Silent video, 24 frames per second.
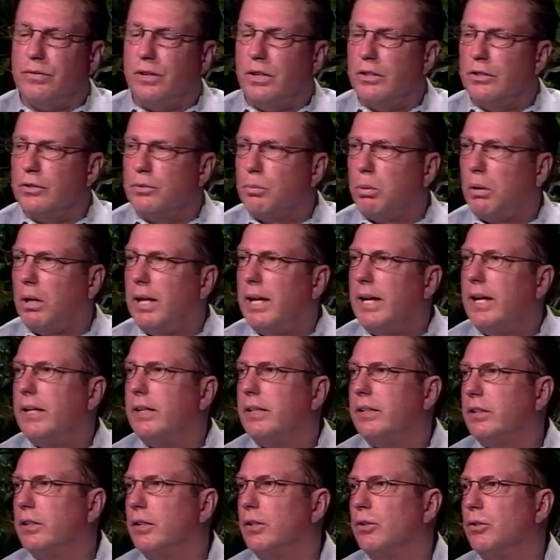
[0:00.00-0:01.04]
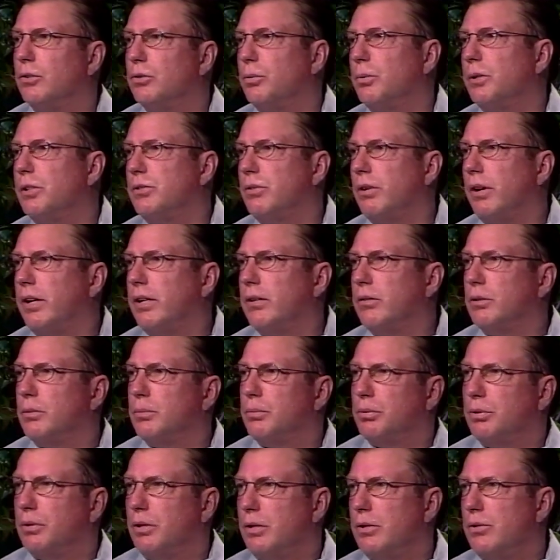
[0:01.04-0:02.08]
far as planning goes, we try to
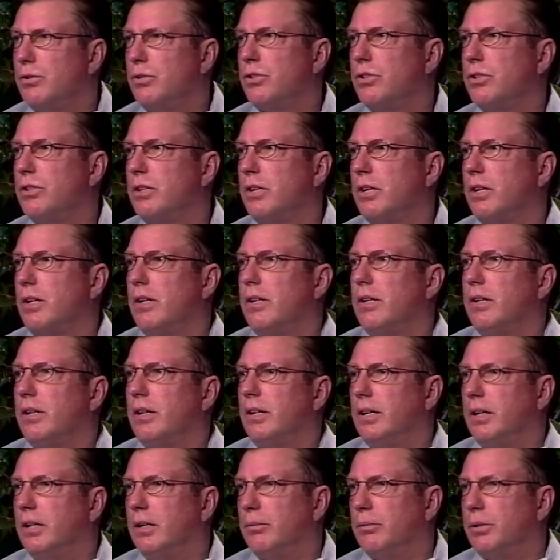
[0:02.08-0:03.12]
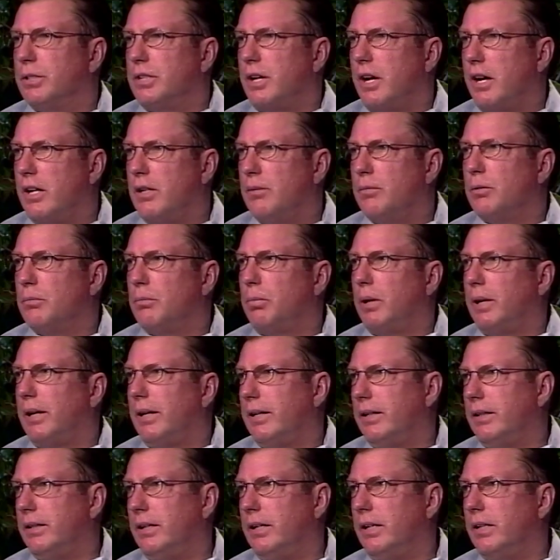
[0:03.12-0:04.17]
approach uh, retirement
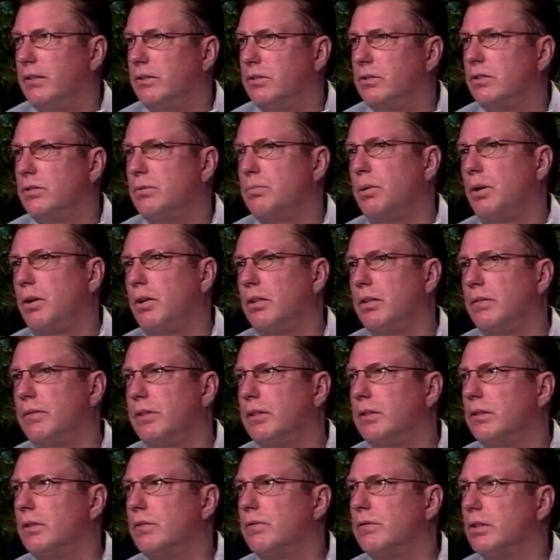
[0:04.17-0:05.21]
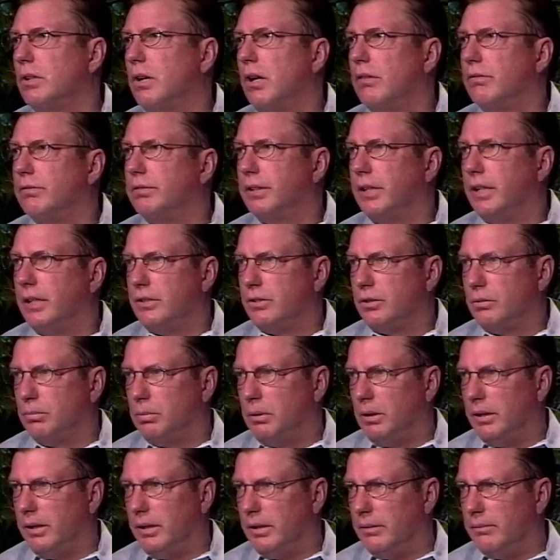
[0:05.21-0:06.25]
planning as just part of their overall financial
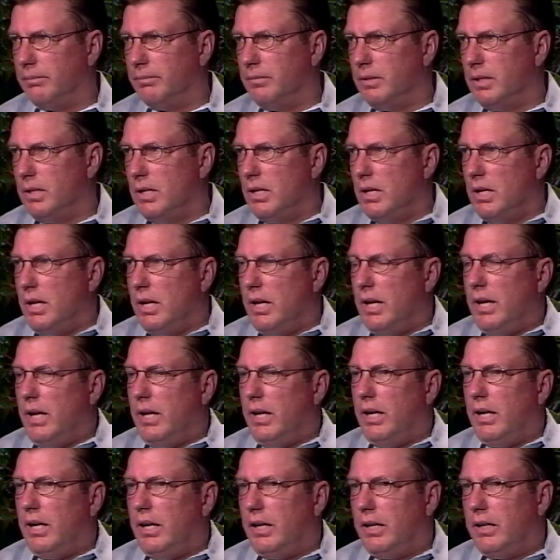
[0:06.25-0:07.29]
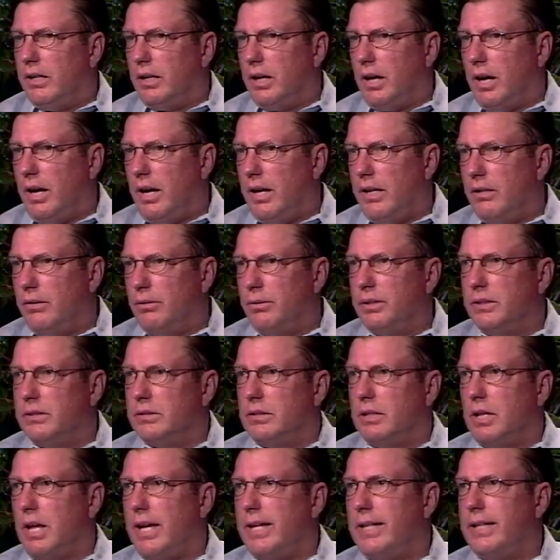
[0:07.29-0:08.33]
plan. Yes. And I always
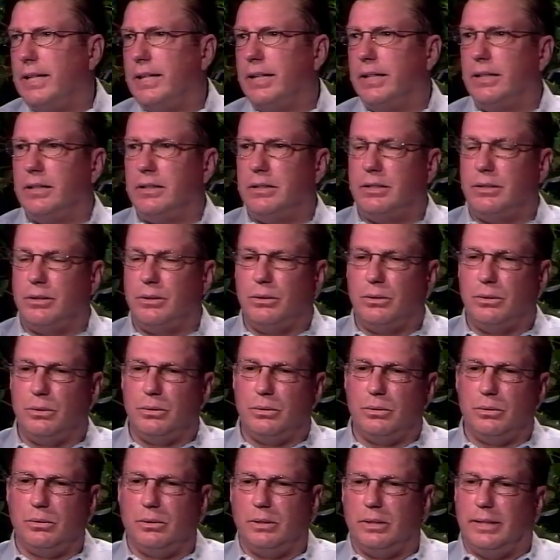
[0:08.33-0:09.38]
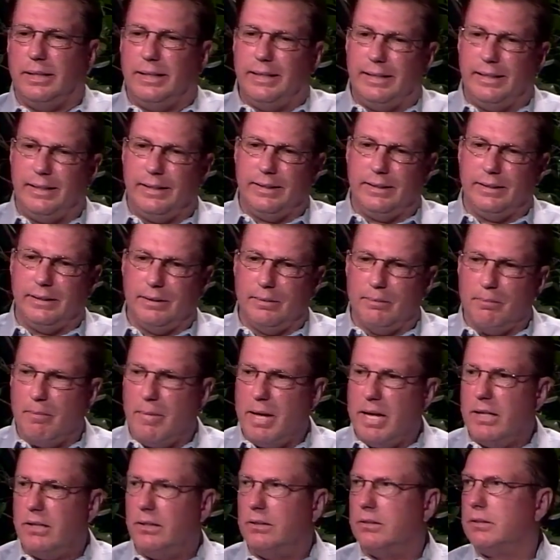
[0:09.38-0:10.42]
liken it to a
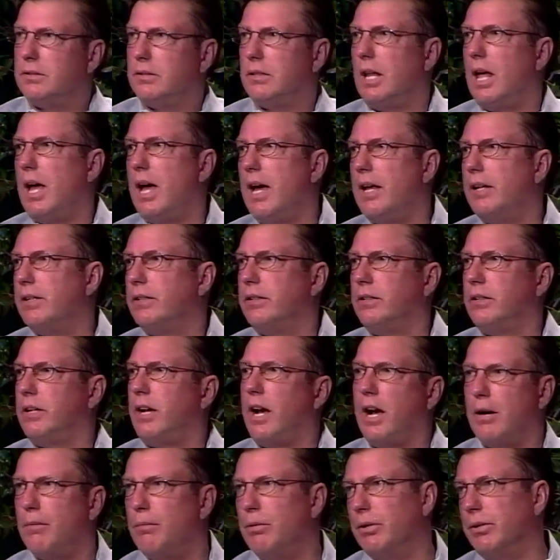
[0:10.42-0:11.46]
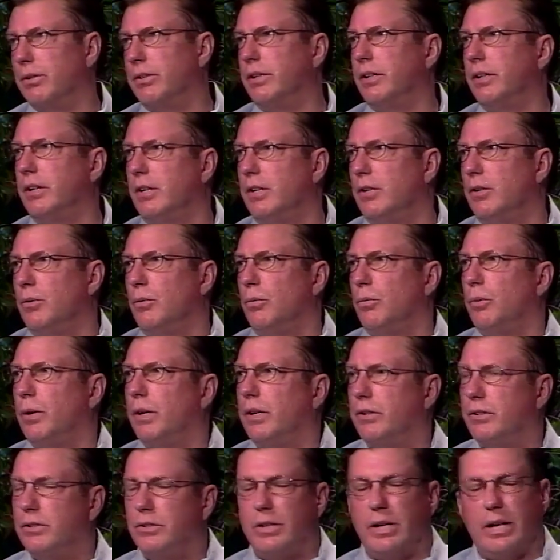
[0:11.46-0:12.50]
mail slot cupboard
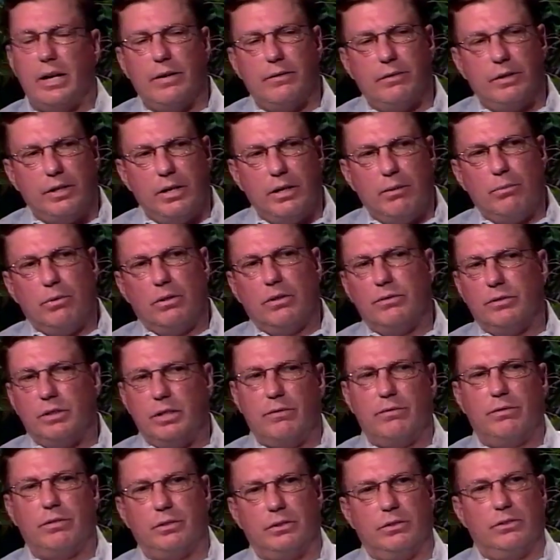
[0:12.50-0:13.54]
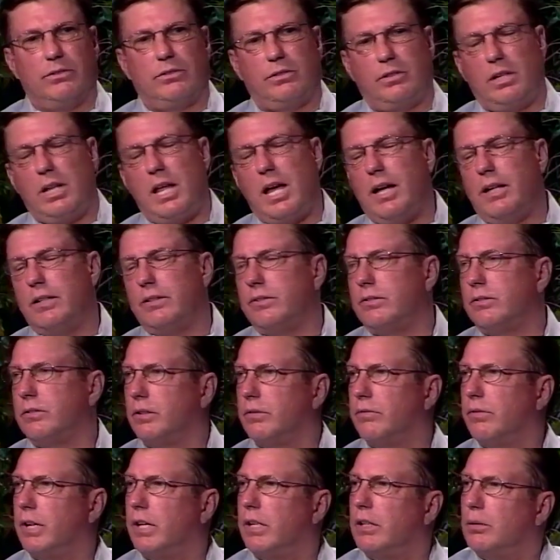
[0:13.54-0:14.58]
where you have a number of different slots
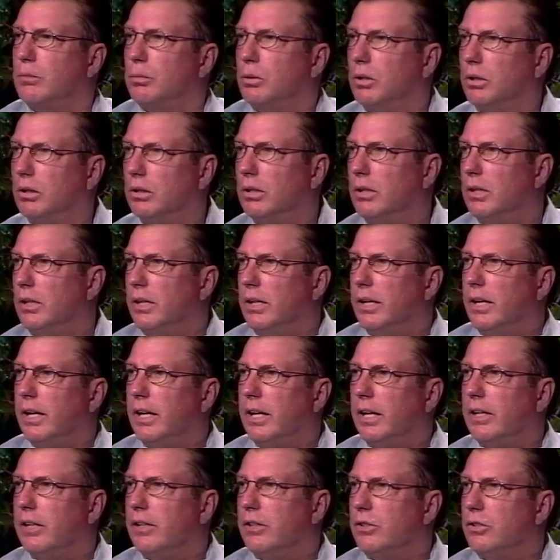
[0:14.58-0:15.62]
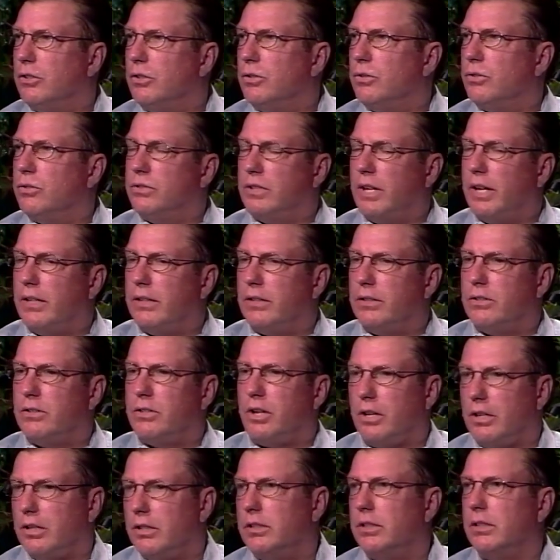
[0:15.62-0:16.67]
available and you set
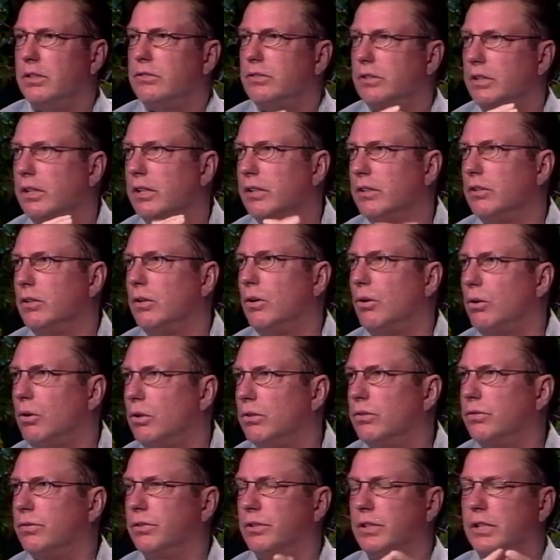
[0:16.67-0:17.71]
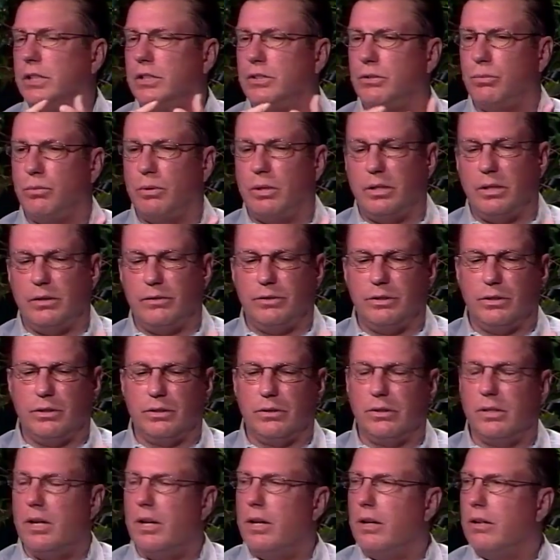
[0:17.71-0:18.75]
targets and goals for each one of
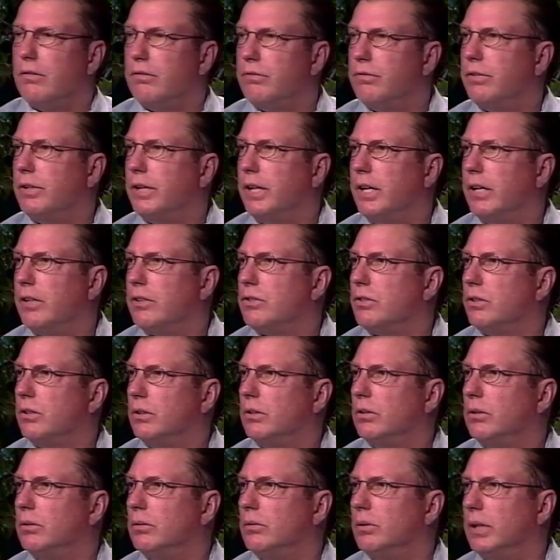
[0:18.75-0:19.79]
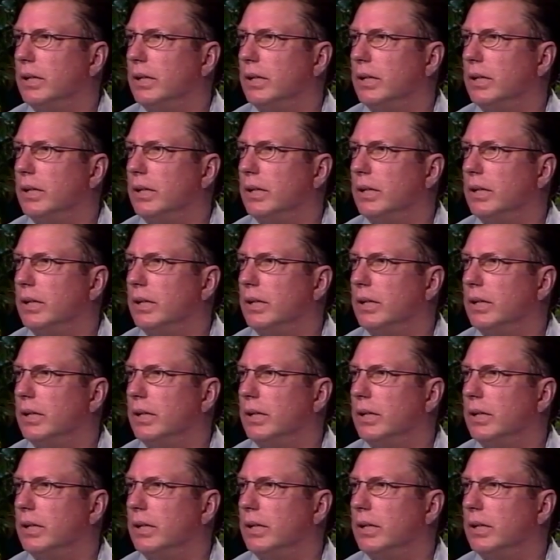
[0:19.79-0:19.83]
your financial